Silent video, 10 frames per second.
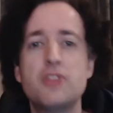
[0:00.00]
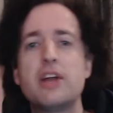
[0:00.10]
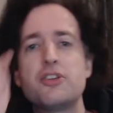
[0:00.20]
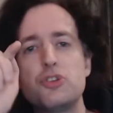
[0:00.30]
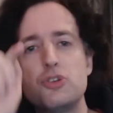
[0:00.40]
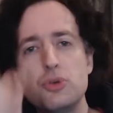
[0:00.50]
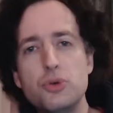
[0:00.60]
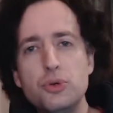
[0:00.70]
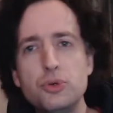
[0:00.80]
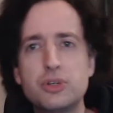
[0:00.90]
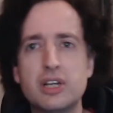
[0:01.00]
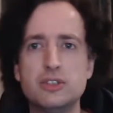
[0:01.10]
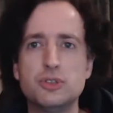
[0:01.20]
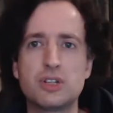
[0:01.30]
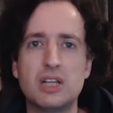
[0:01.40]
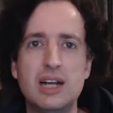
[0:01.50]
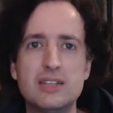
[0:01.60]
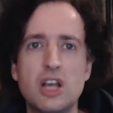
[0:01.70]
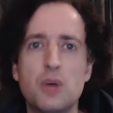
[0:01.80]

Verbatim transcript: that you can utilize